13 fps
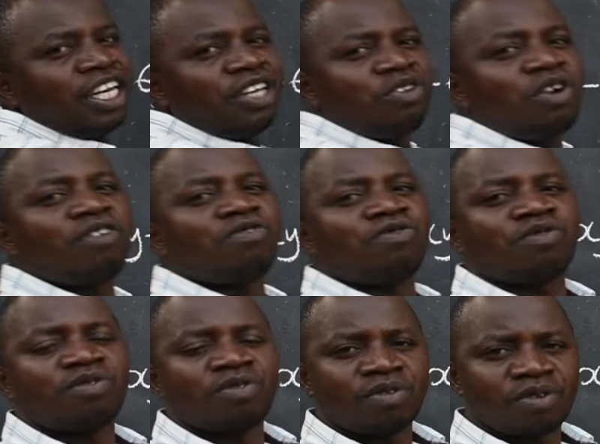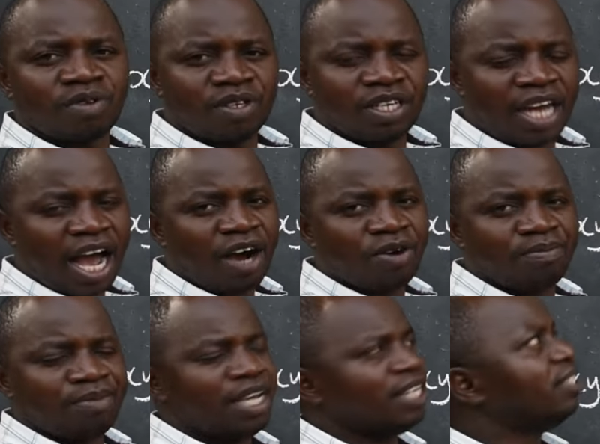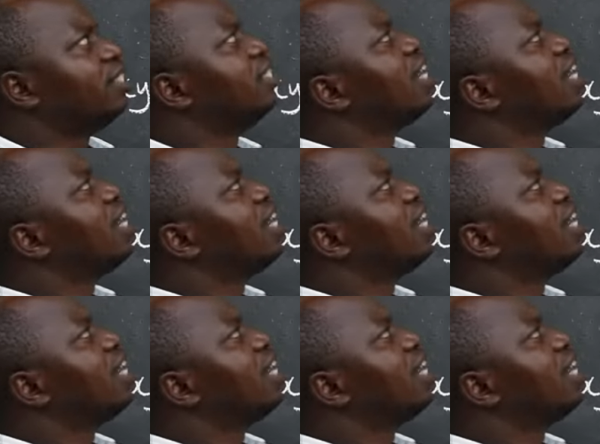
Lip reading: you have now made